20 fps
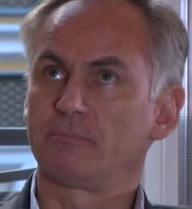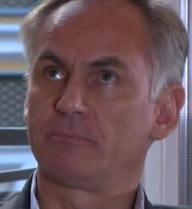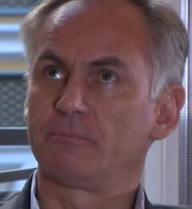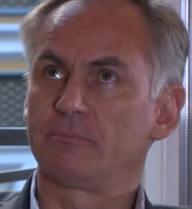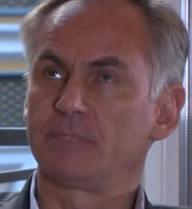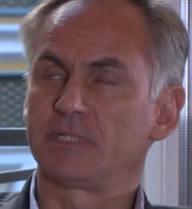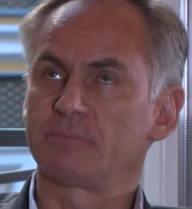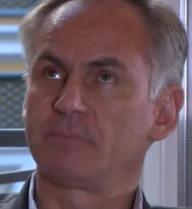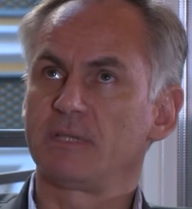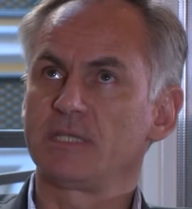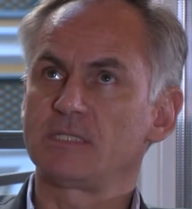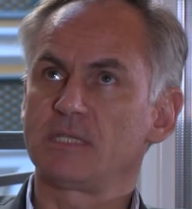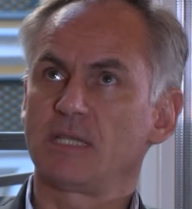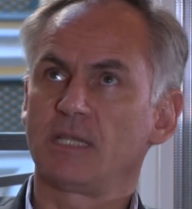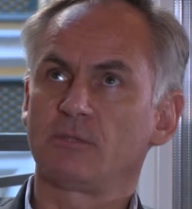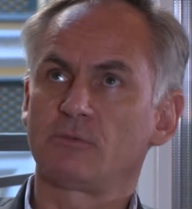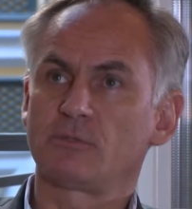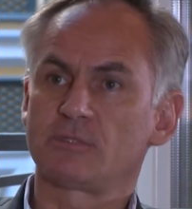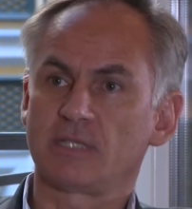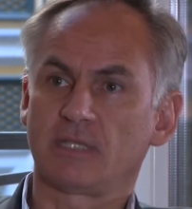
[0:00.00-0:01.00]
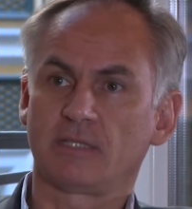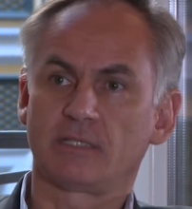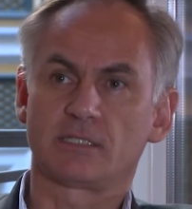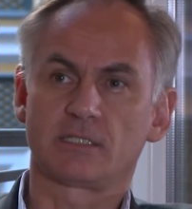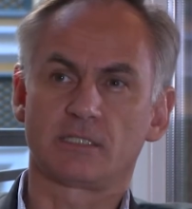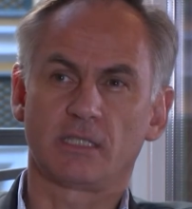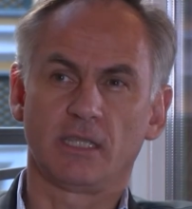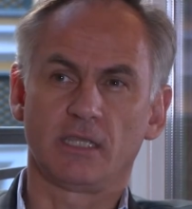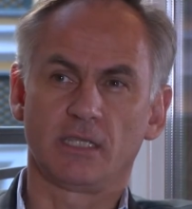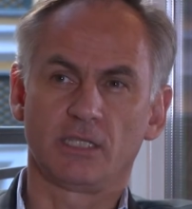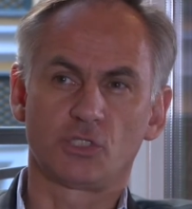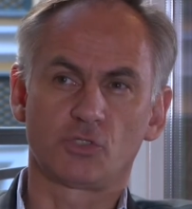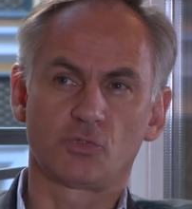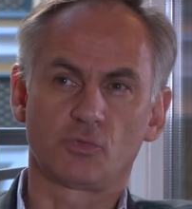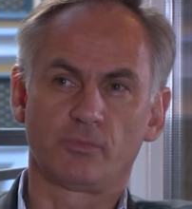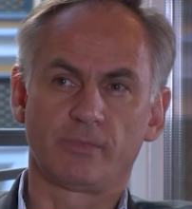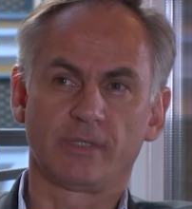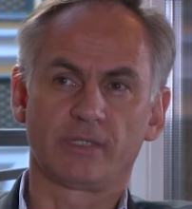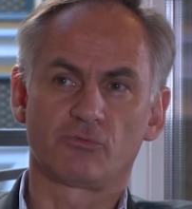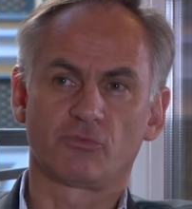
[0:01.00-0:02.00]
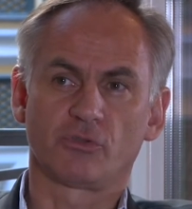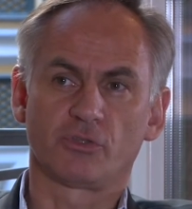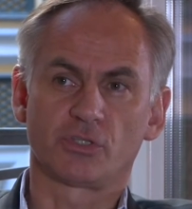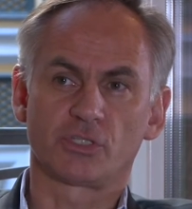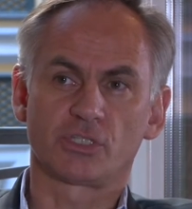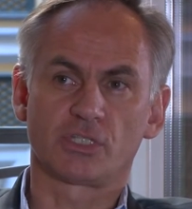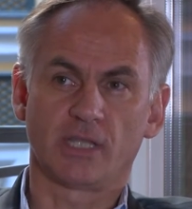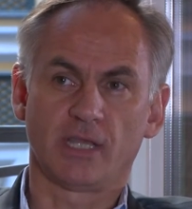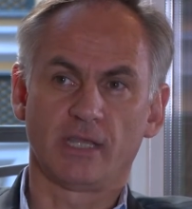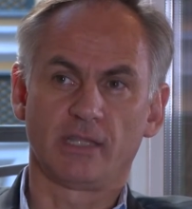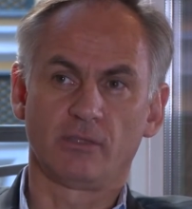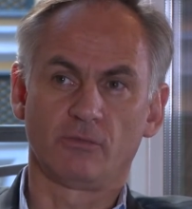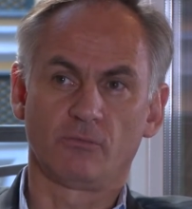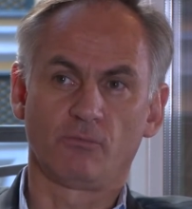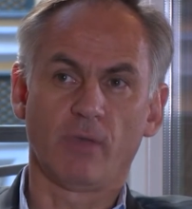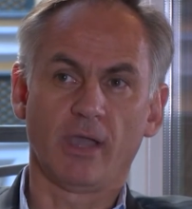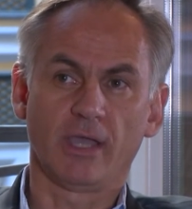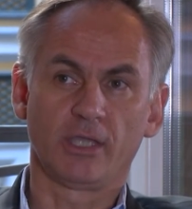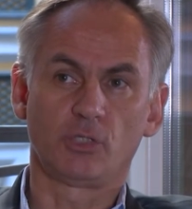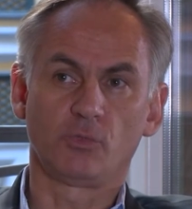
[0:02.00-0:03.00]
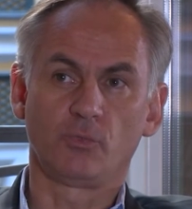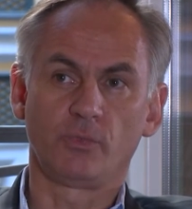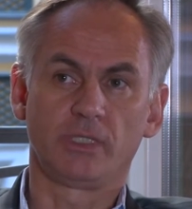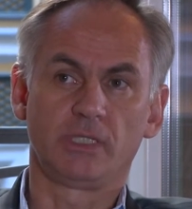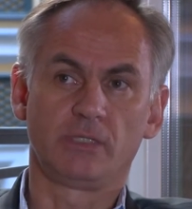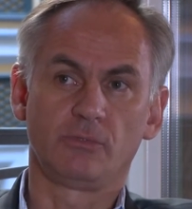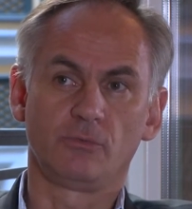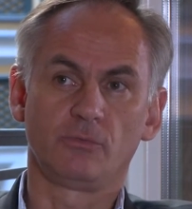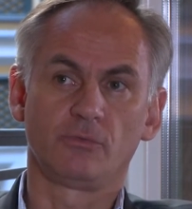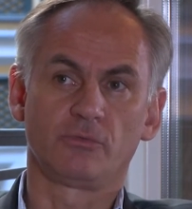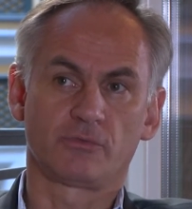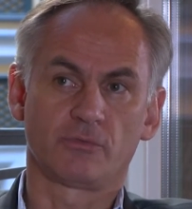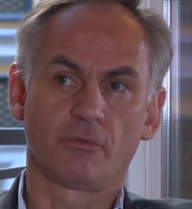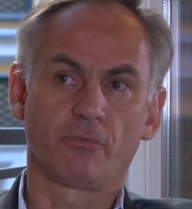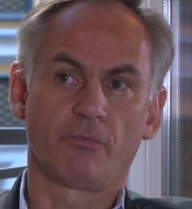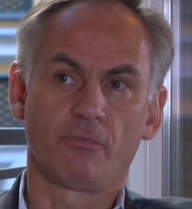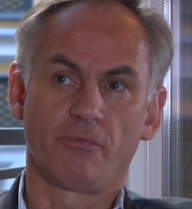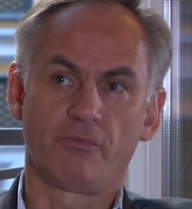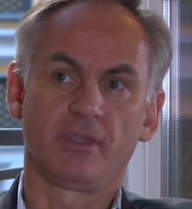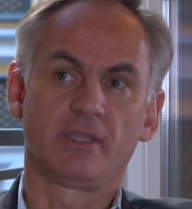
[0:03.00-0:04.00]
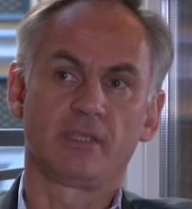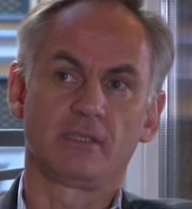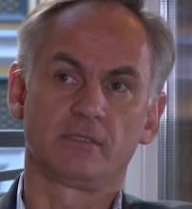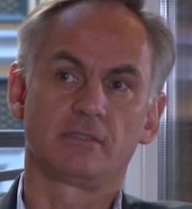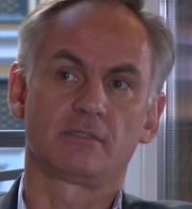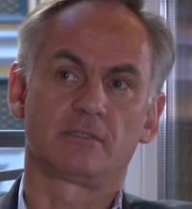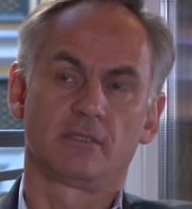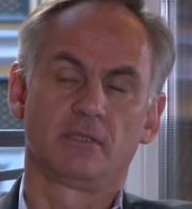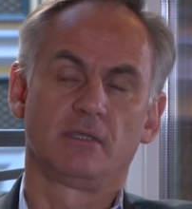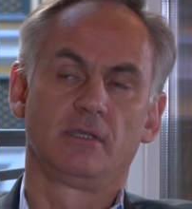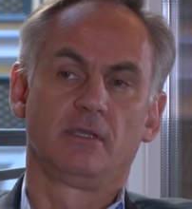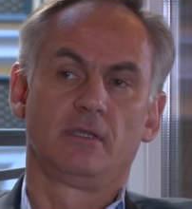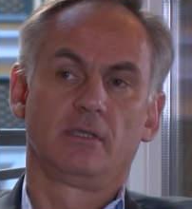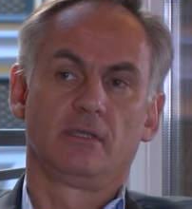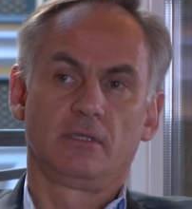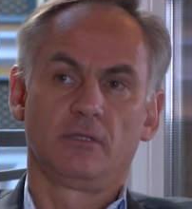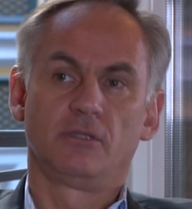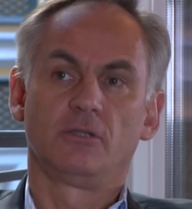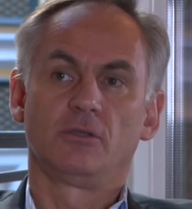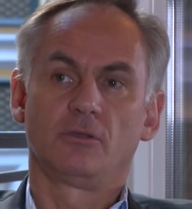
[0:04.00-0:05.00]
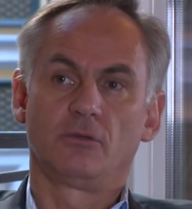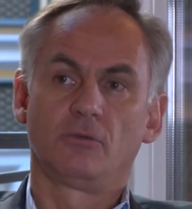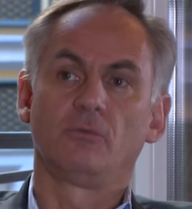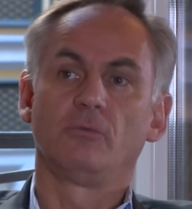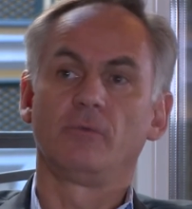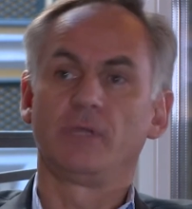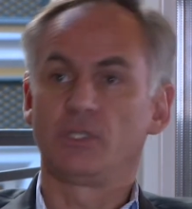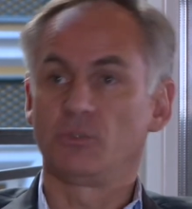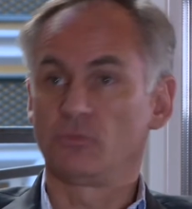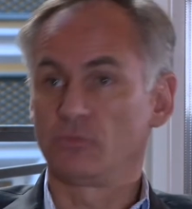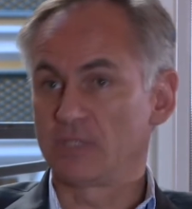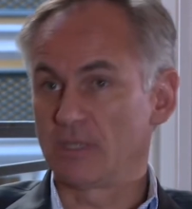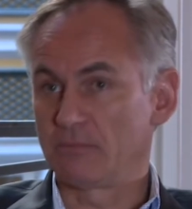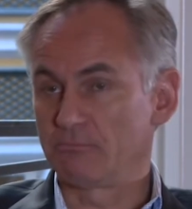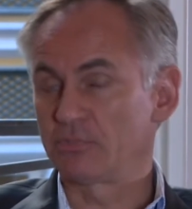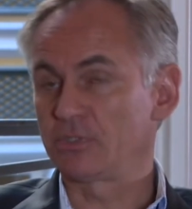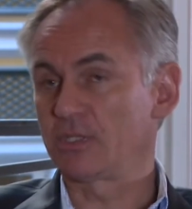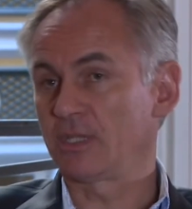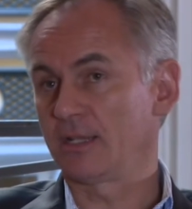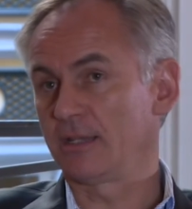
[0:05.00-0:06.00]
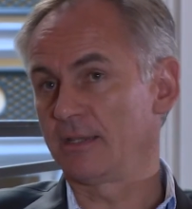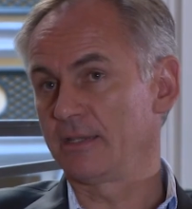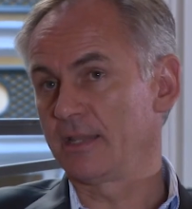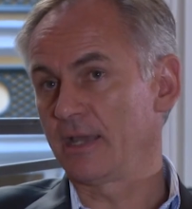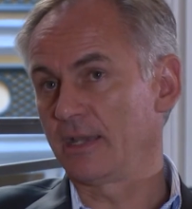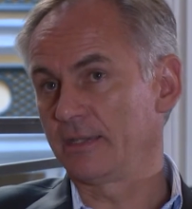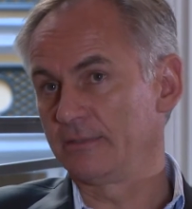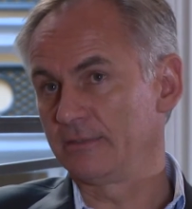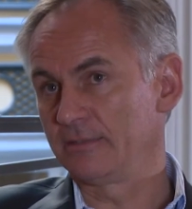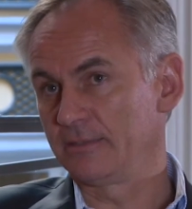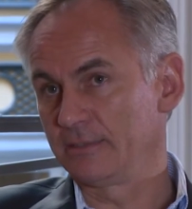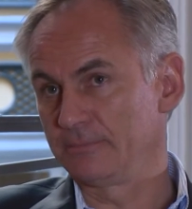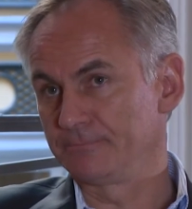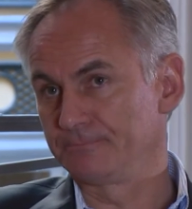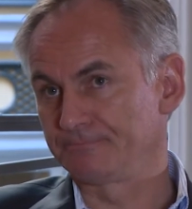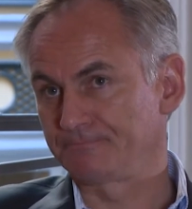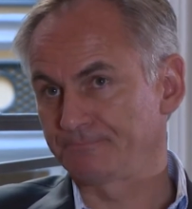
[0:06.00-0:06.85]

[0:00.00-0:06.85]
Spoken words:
But basically to set the stage, to better understand why do we do certain things, you know, we do them, particularly in IT.